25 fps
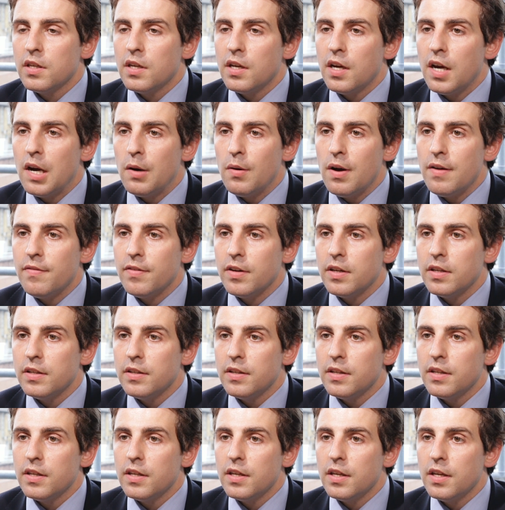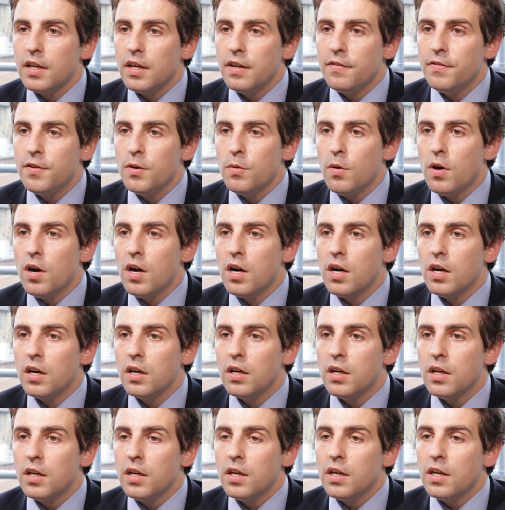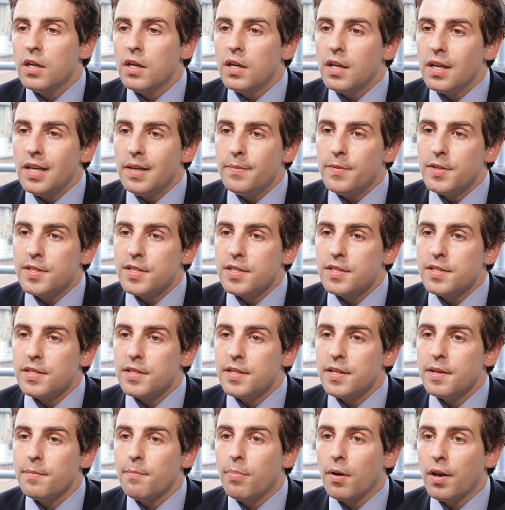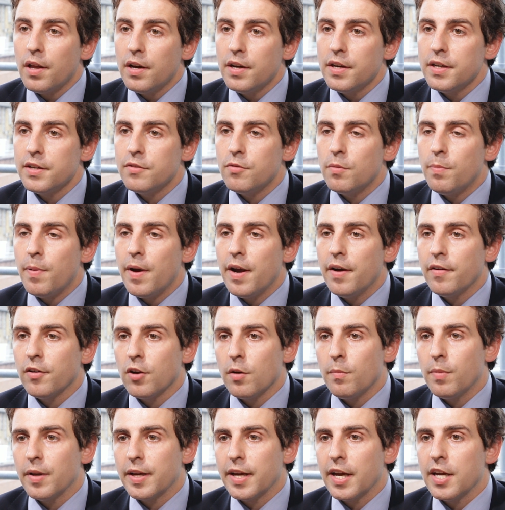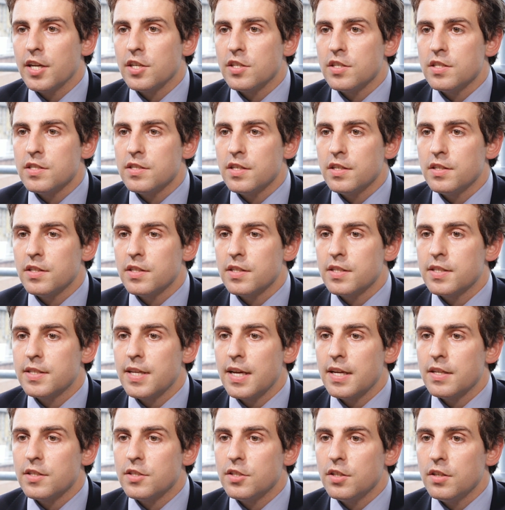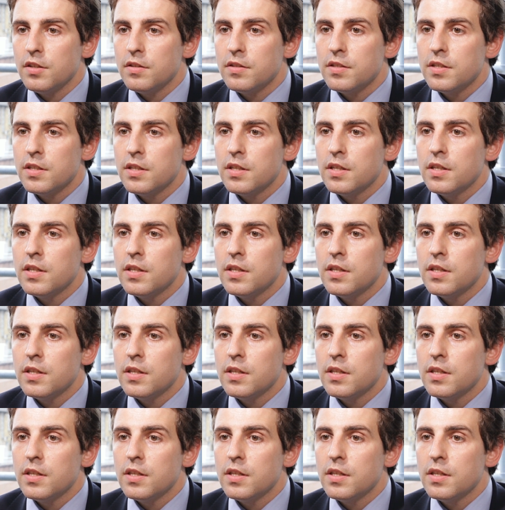However, if you are limited to the implied repairing obligations under statute,